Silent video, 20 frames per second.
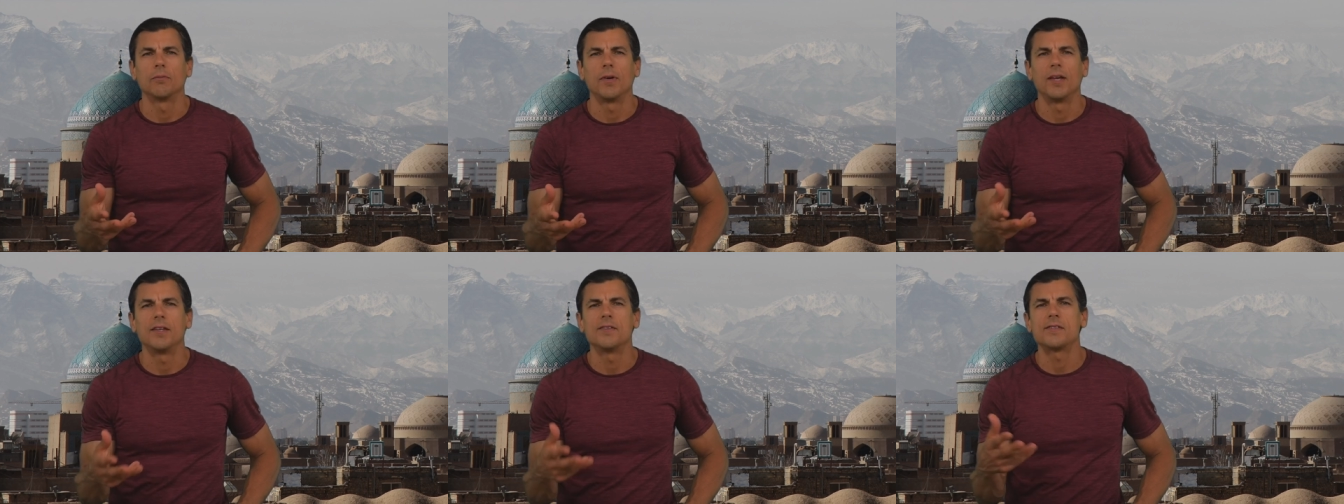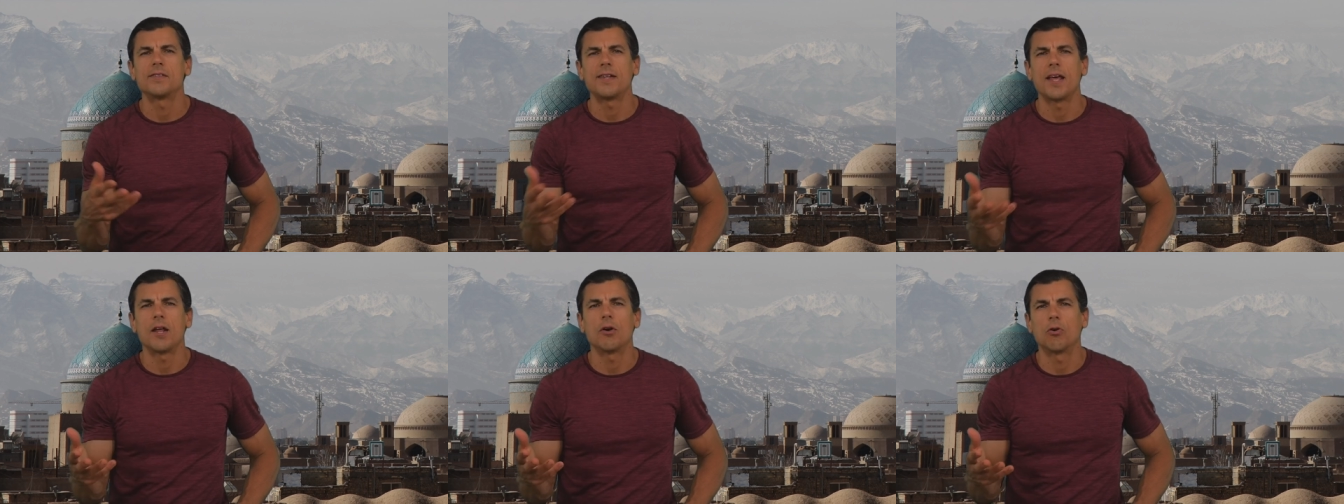in
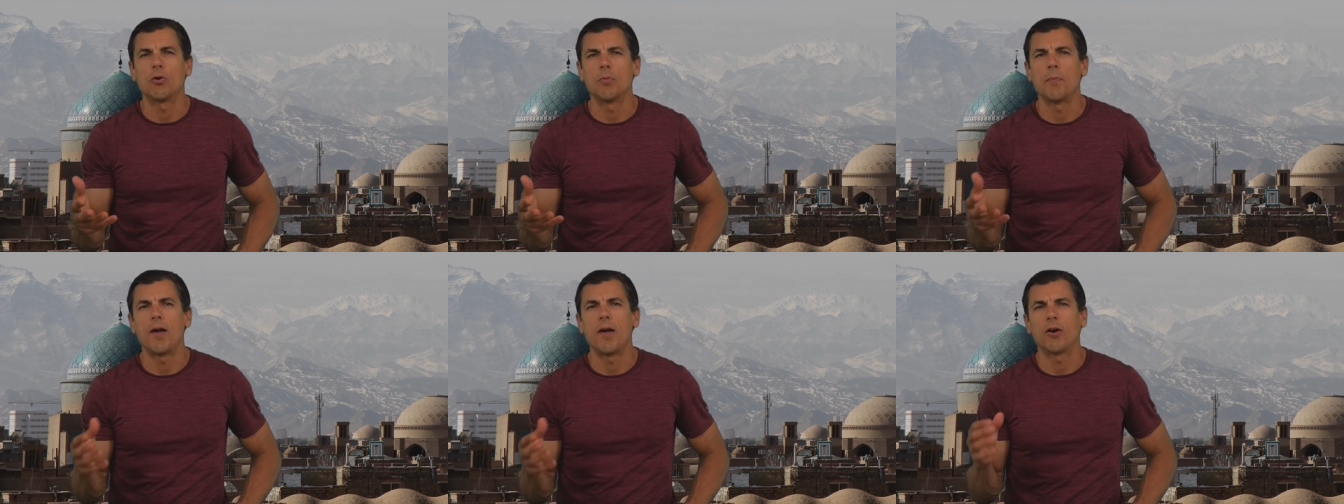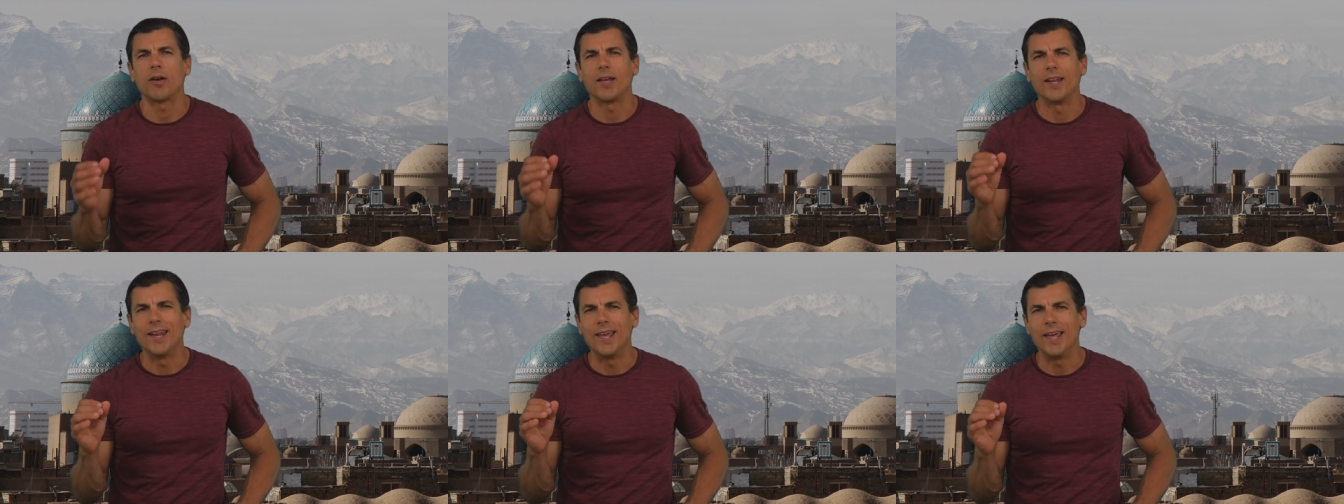standard
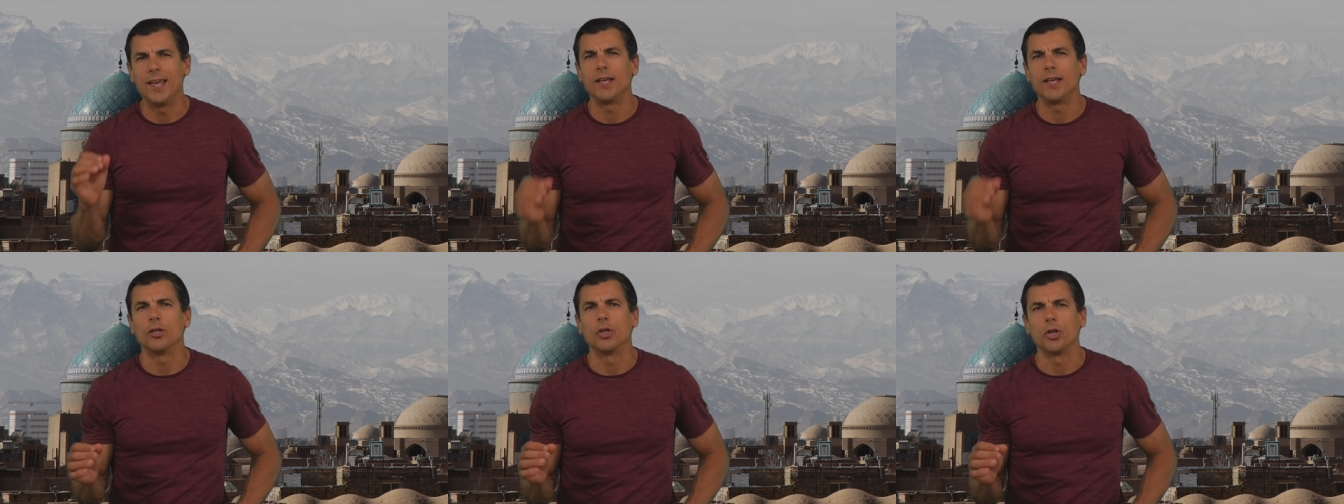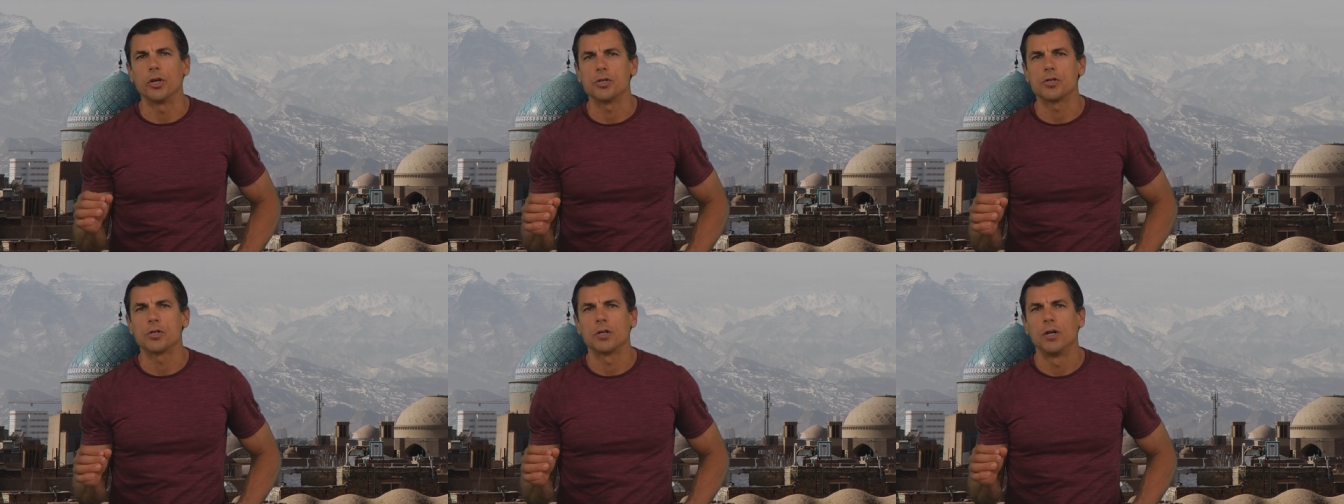American
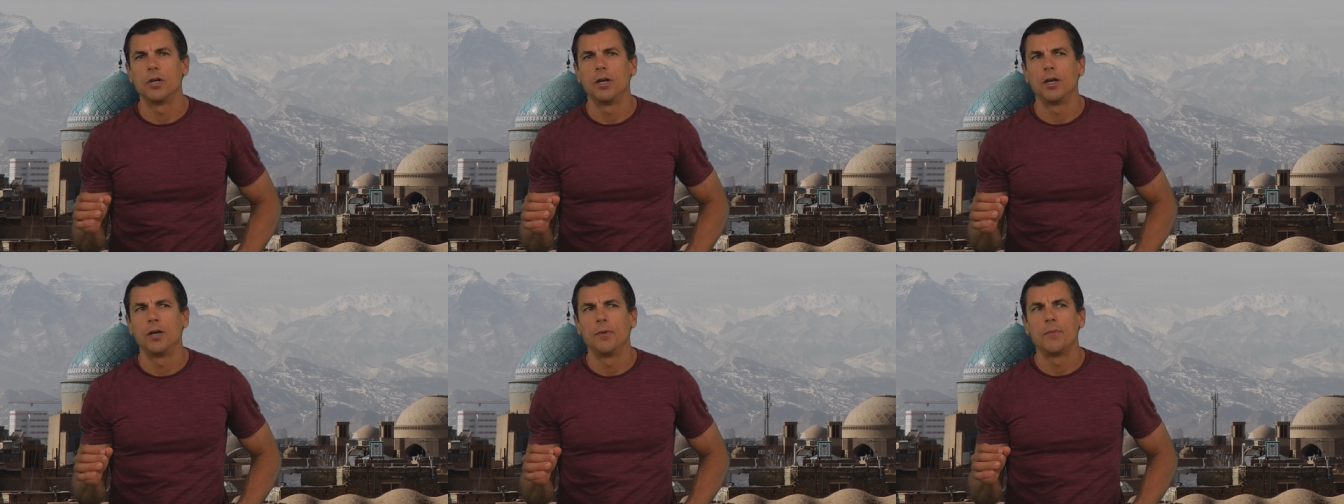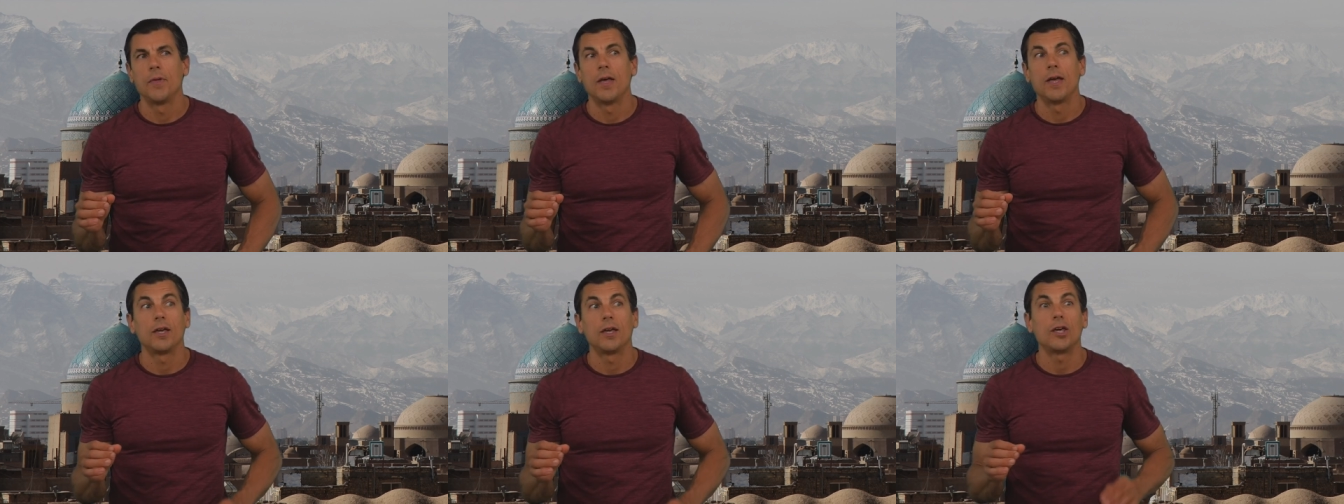English
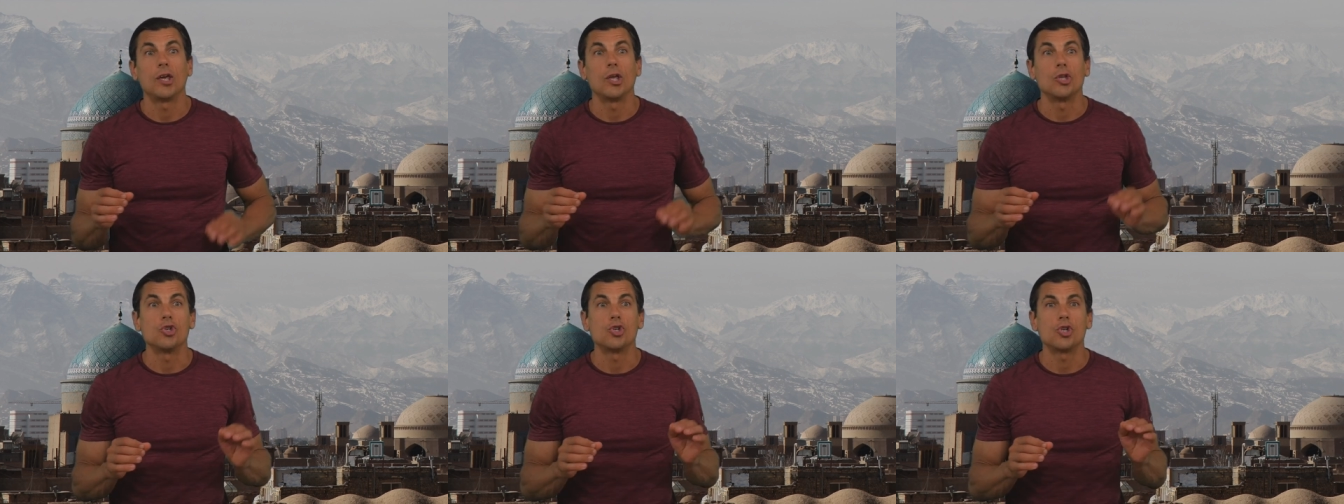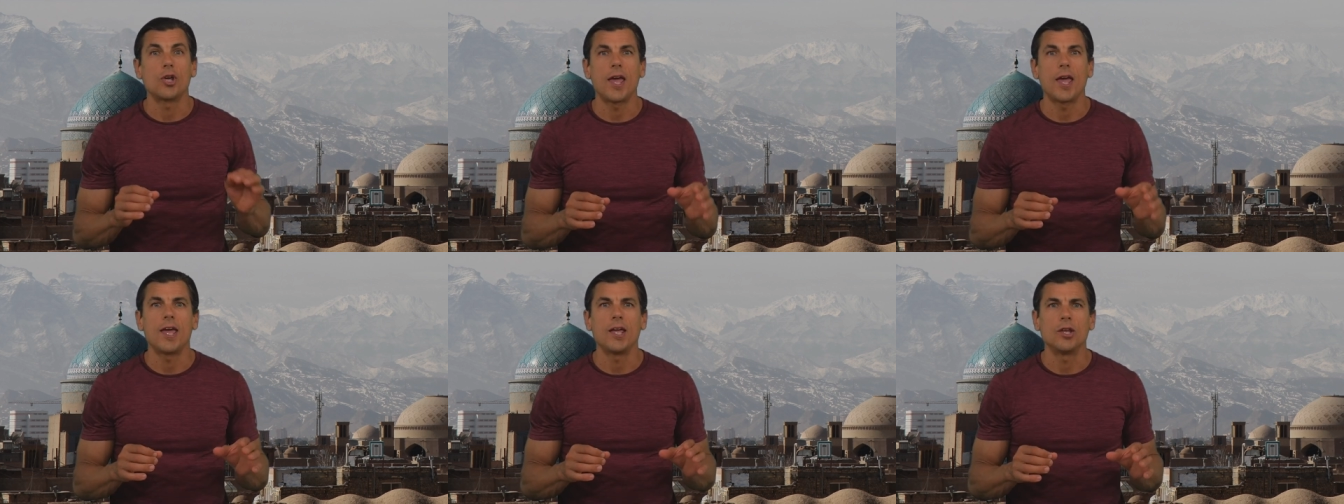get
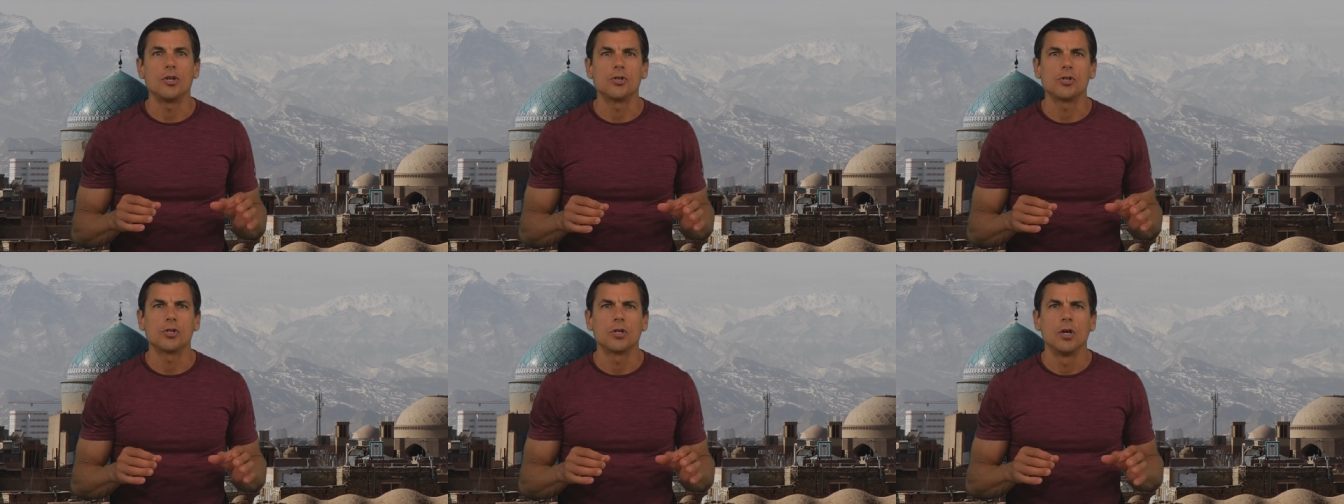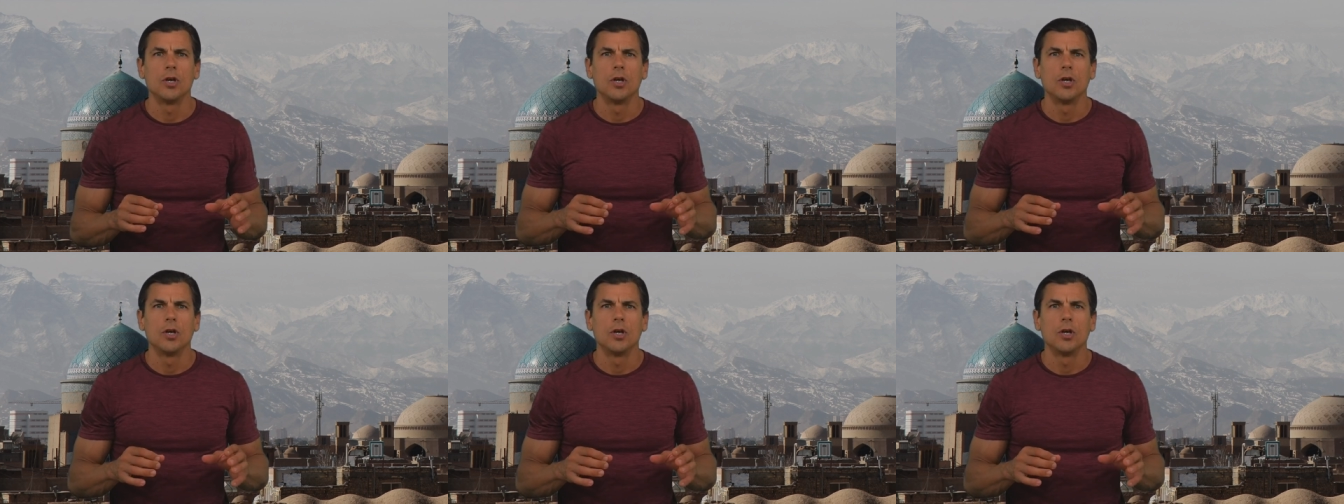changed